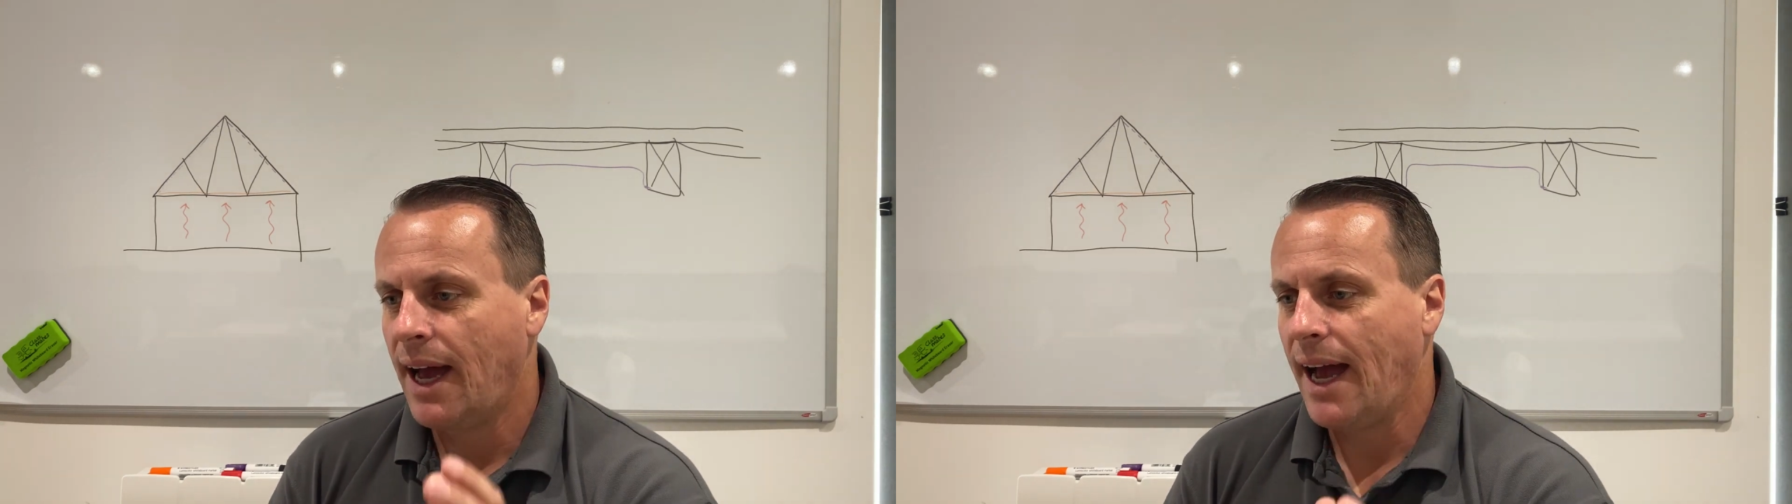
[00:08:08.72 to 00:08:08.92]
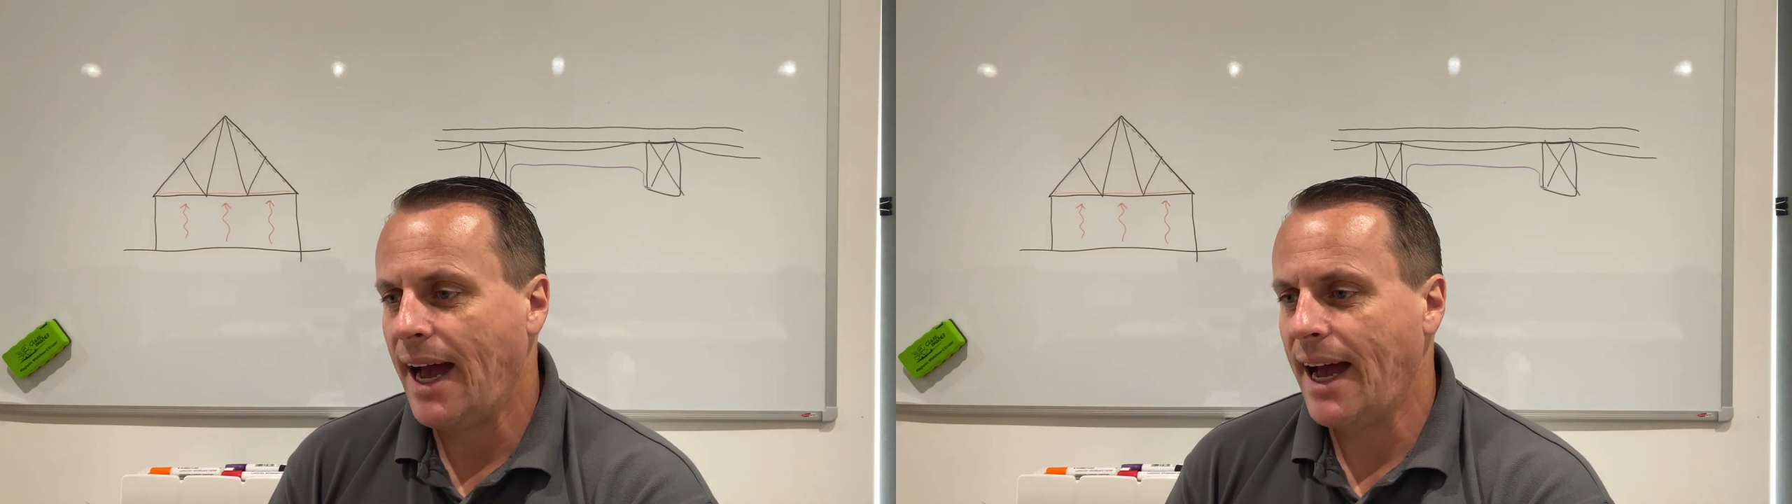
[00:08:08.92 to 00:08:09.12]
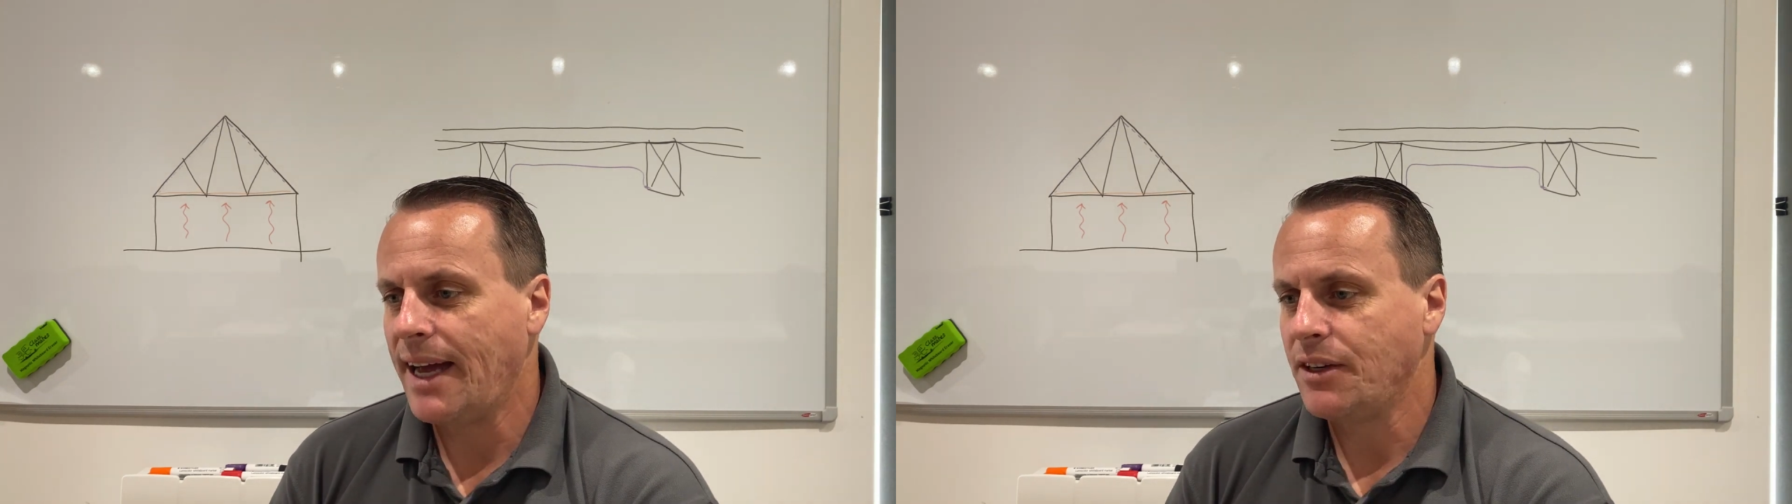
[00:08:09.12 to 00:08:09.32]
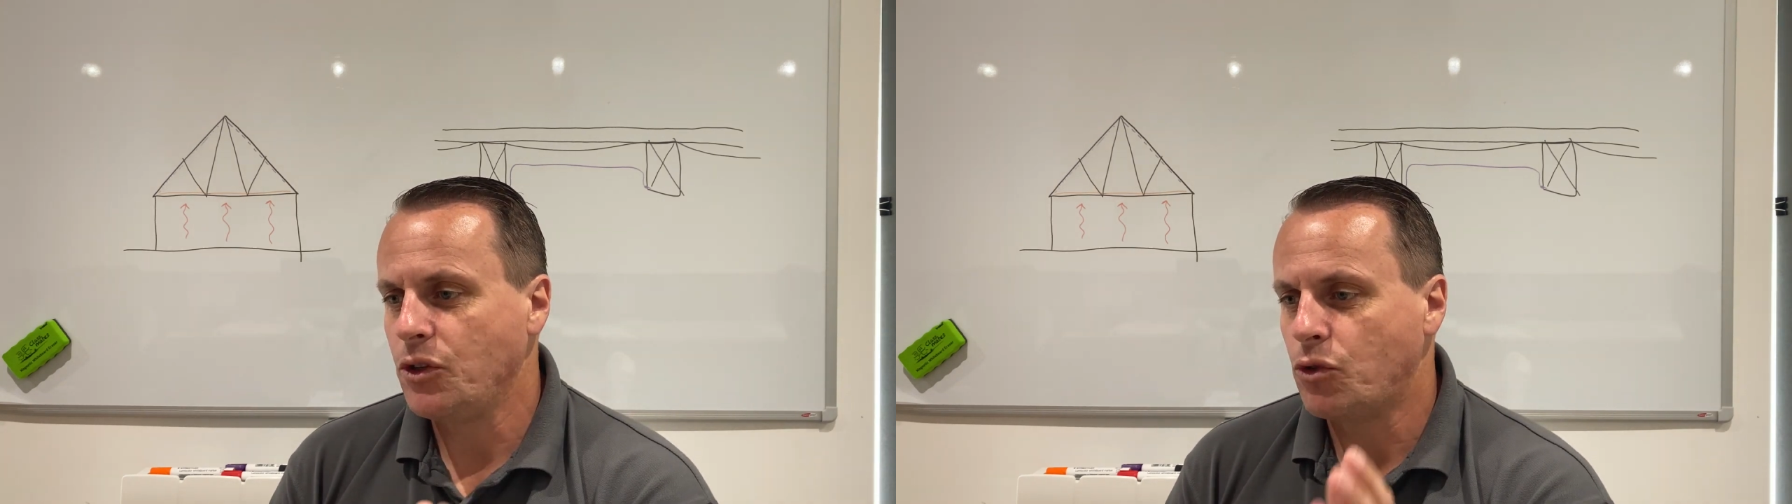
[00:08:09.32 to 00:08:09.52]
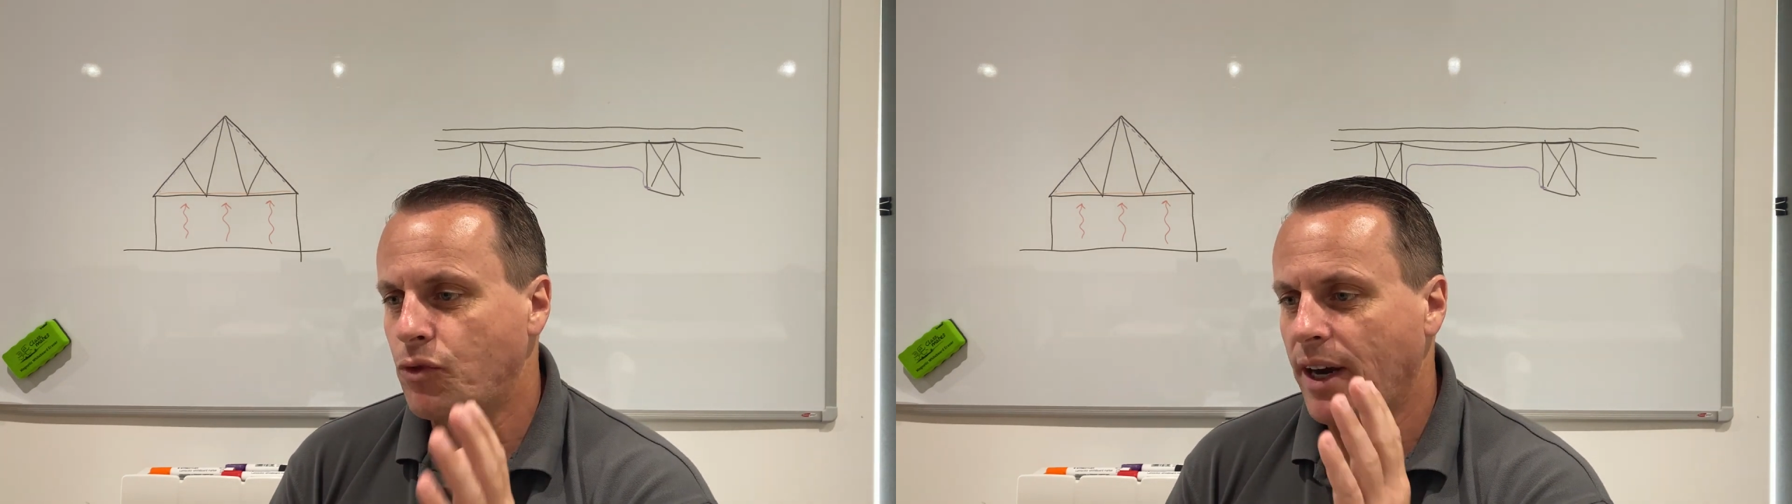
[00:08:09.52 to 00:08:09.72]
and
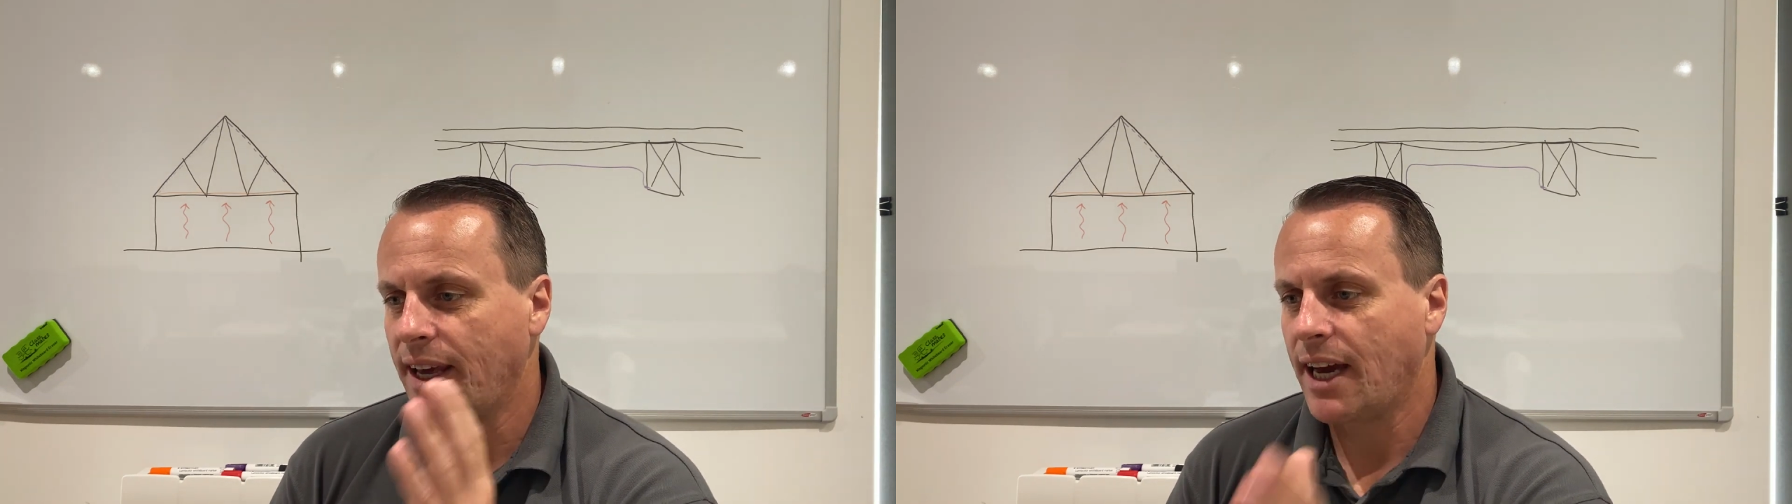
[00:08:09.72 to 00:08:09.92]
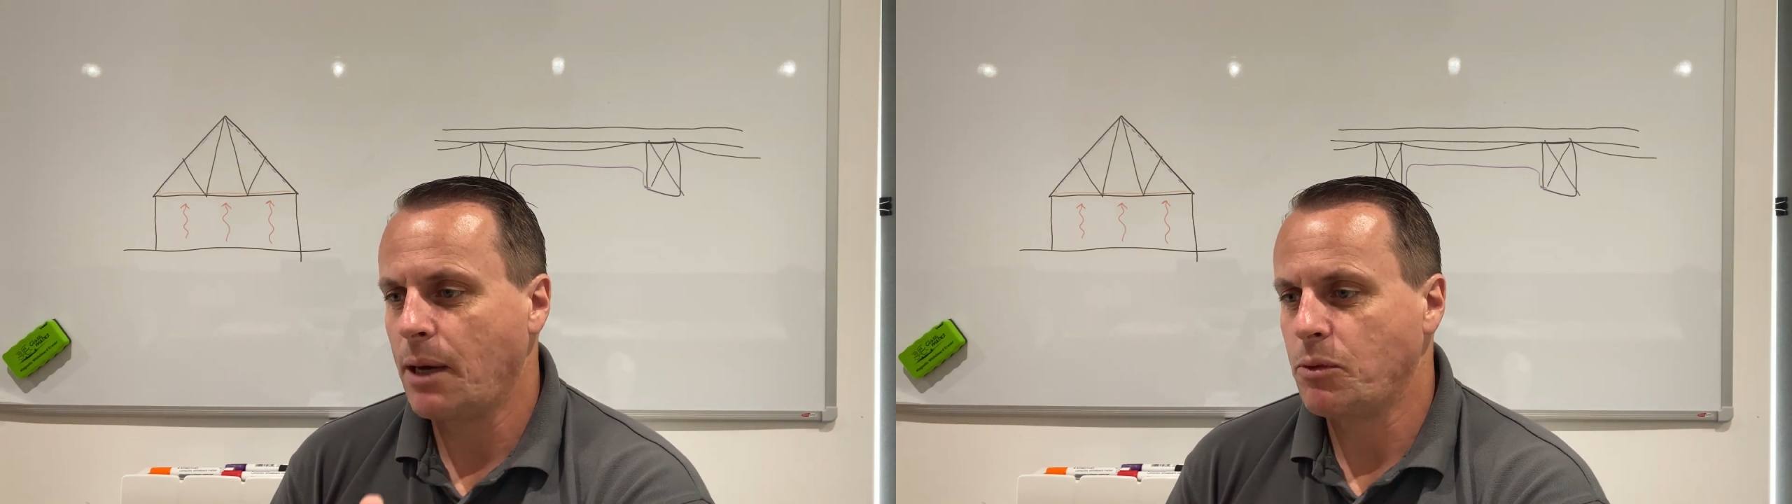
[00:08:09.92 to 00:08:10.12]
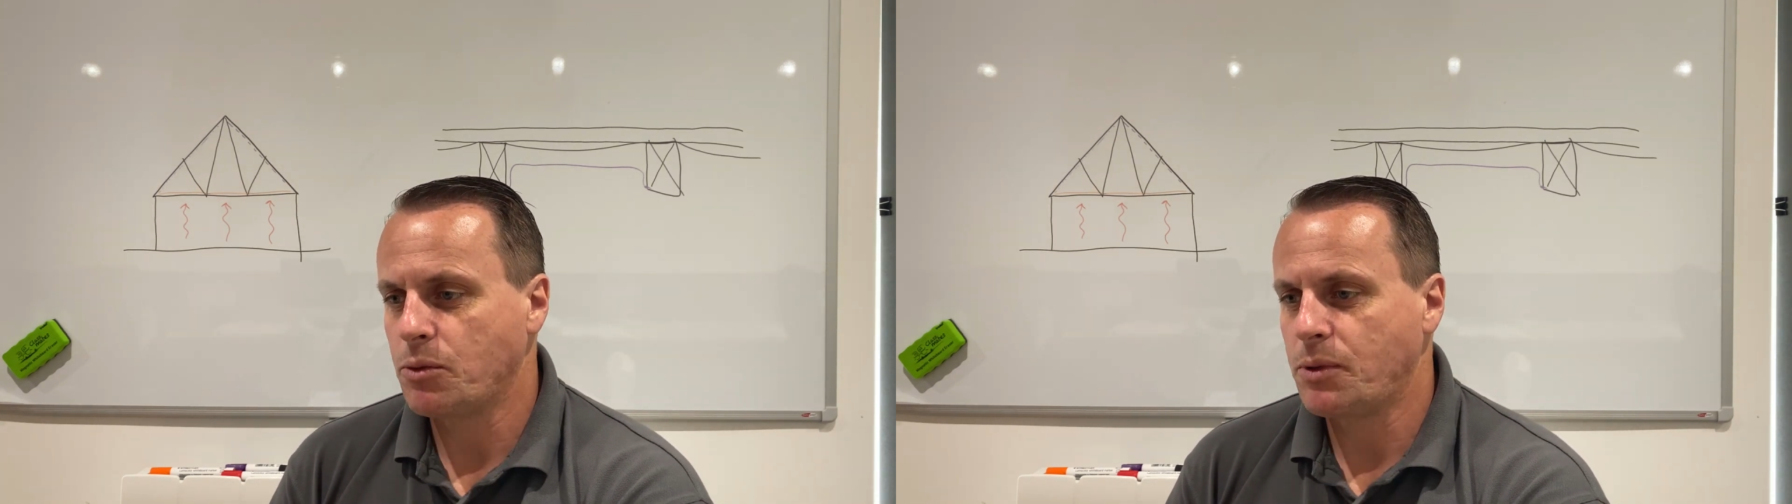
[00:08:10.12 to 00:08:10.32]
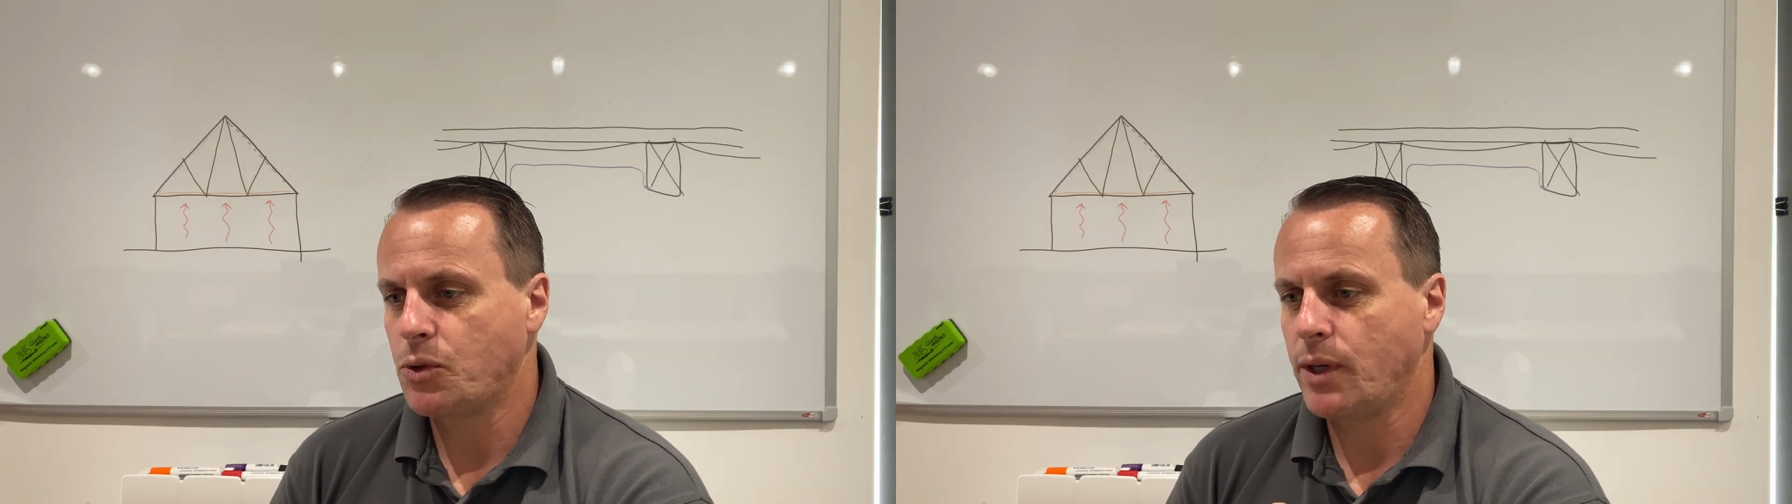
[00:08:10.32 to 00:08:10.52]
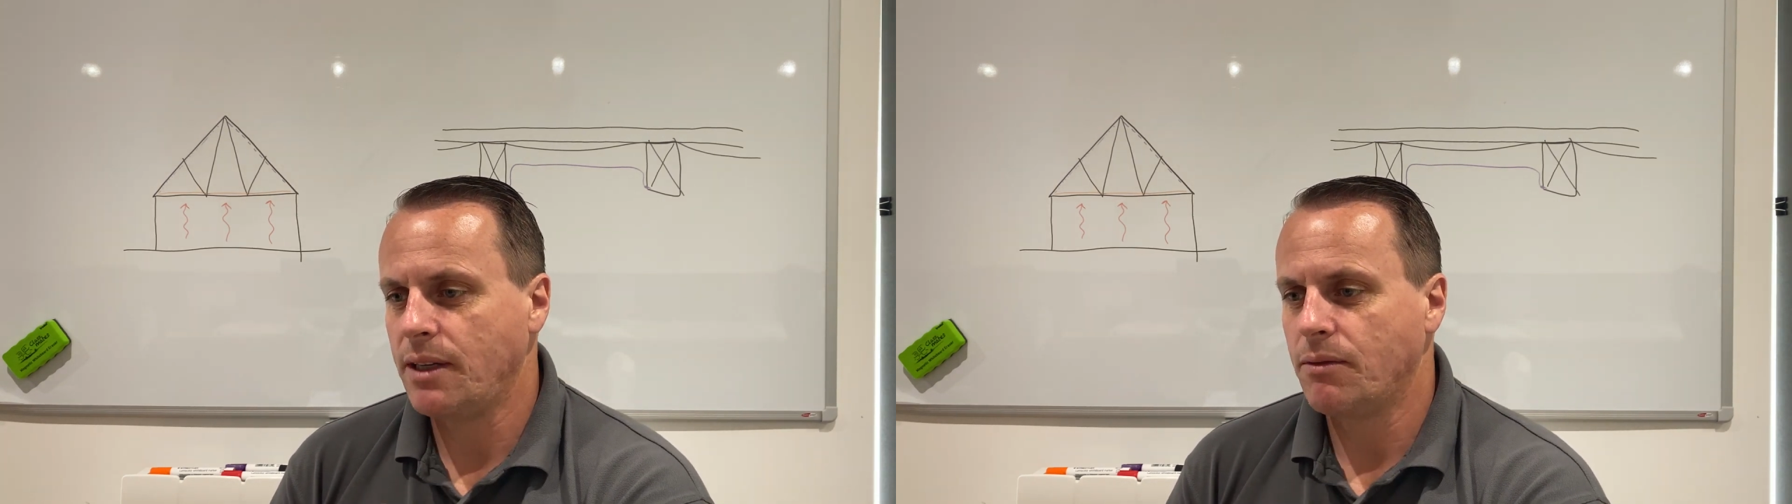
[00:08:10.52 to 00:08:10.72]
you're running cables
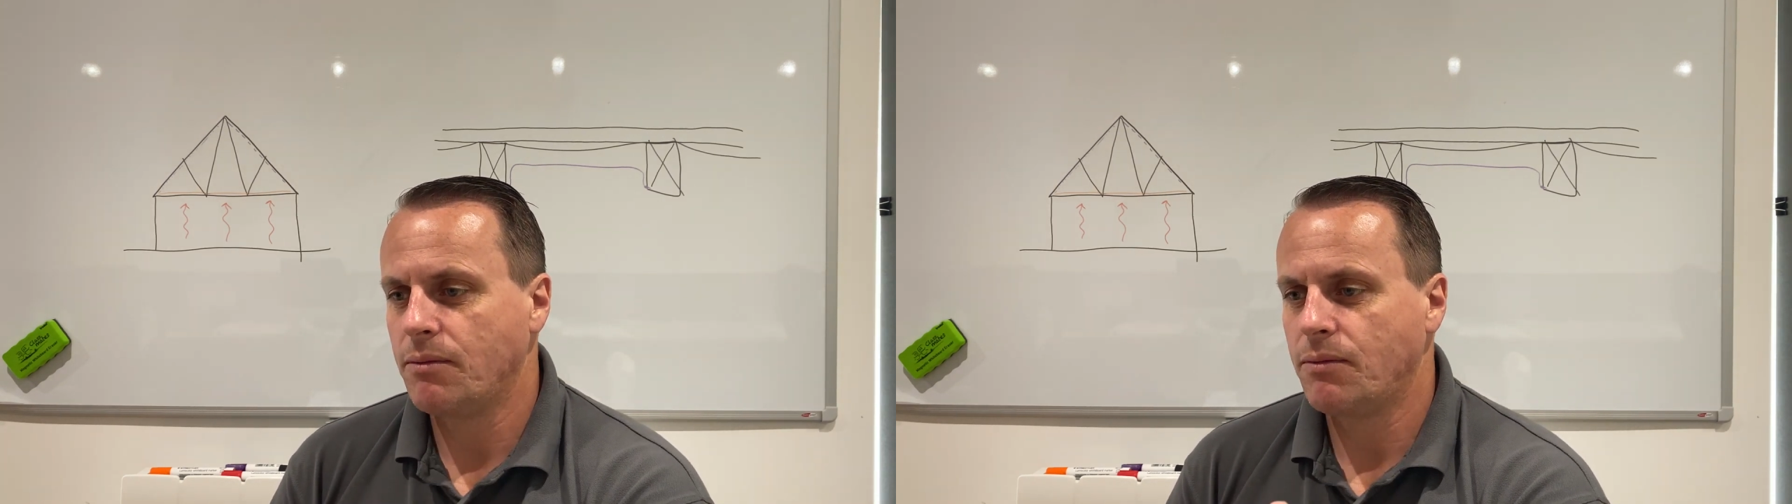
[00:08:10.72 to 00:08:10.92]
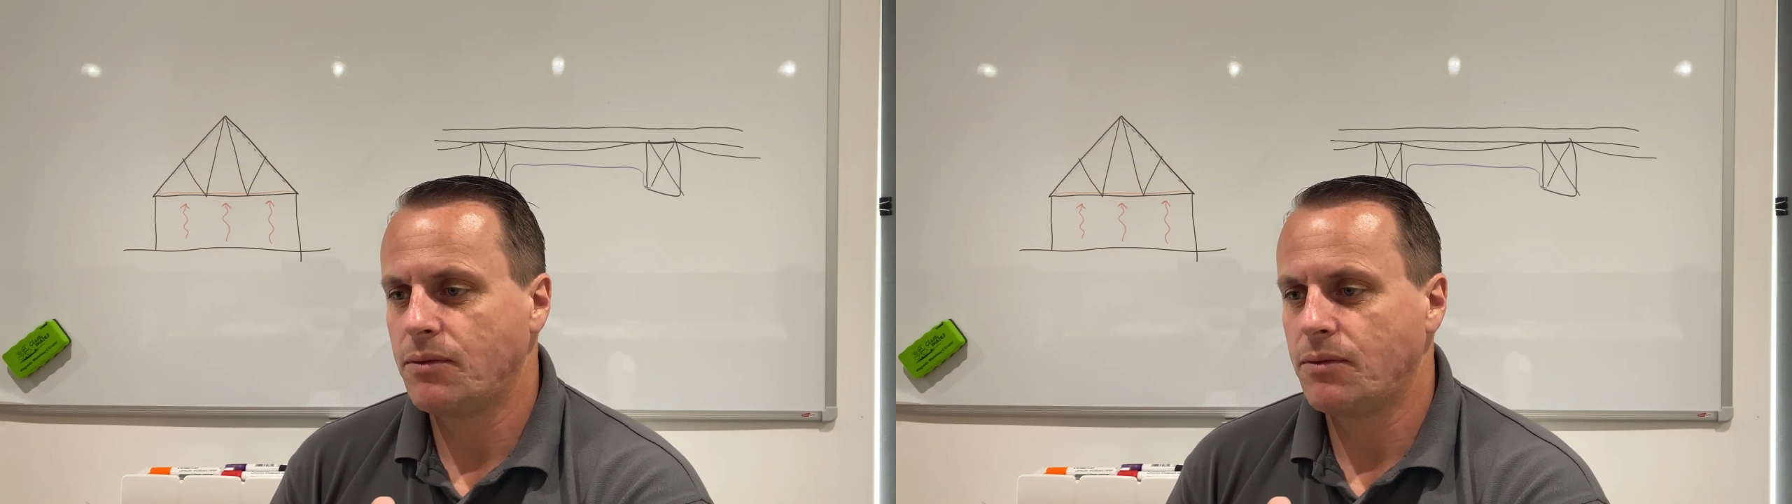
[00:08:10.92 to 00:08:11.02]
between